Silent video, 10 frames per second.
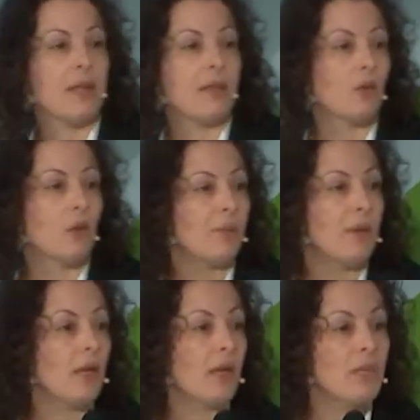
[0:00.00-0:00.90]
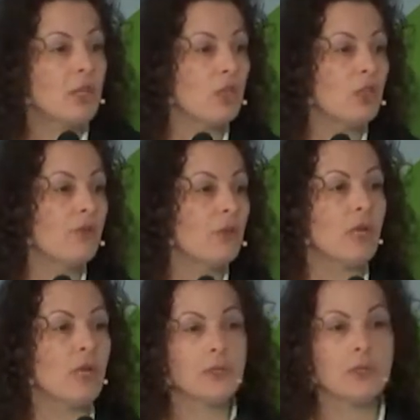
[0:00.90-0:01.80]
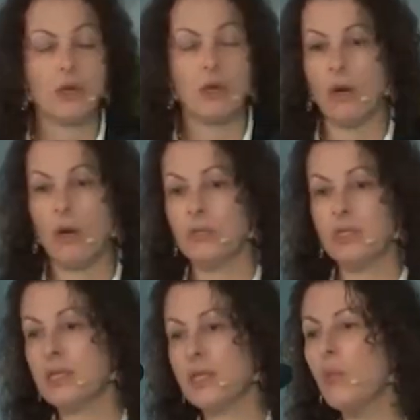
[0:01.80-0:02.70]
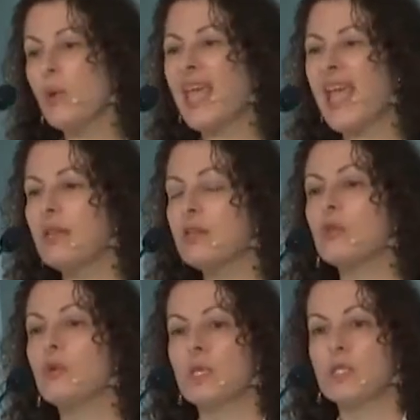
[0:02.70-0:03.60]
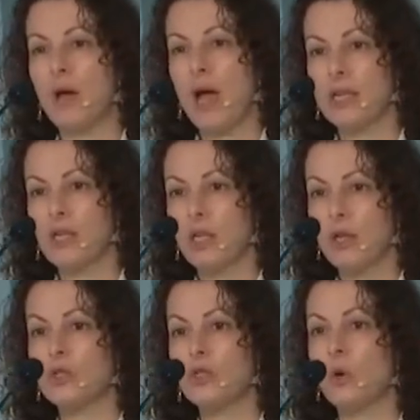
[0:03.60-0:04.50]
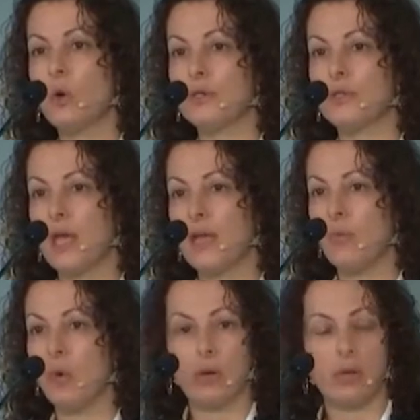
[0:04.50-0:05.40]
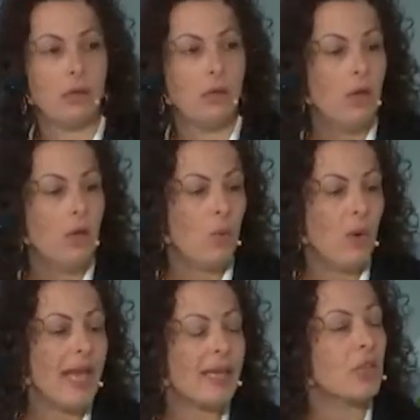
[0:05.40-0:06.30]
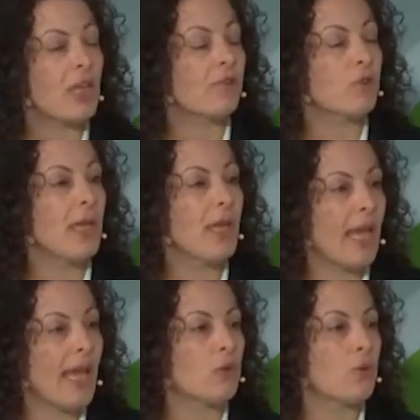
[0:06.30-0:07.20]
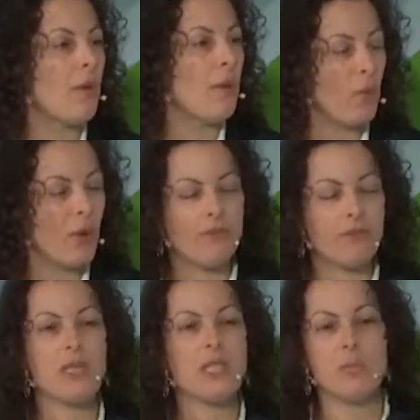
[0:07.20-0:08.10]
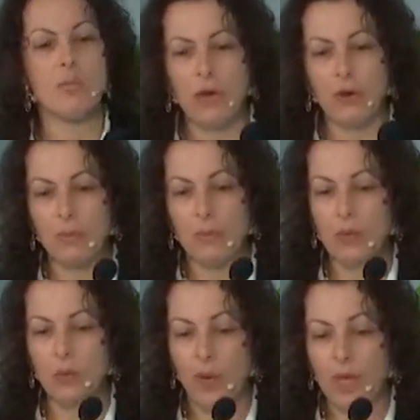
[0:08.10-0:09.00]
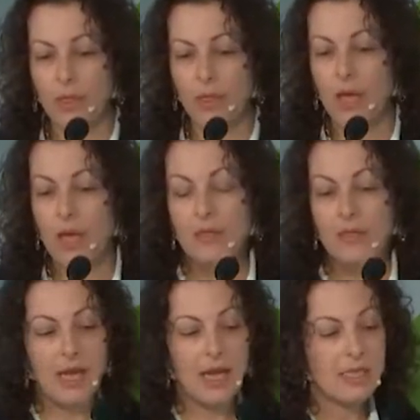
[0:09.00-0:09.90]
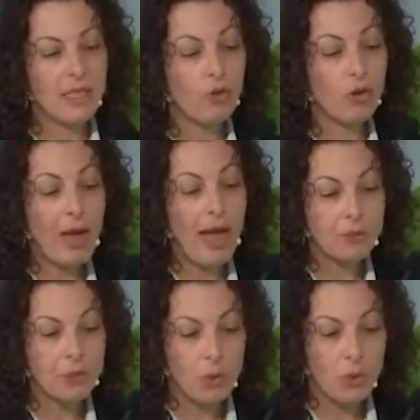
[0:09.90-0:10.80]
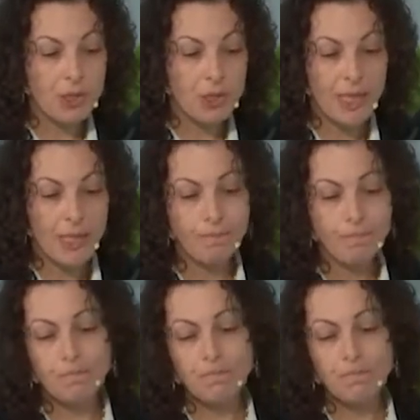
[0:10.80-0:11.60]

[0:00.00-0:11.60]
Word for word: by the European Commission a few years ago, to say we can't do this behind closed doors anymore. We actually have to engage with people. We have to experiment with the idea of crowdsourcing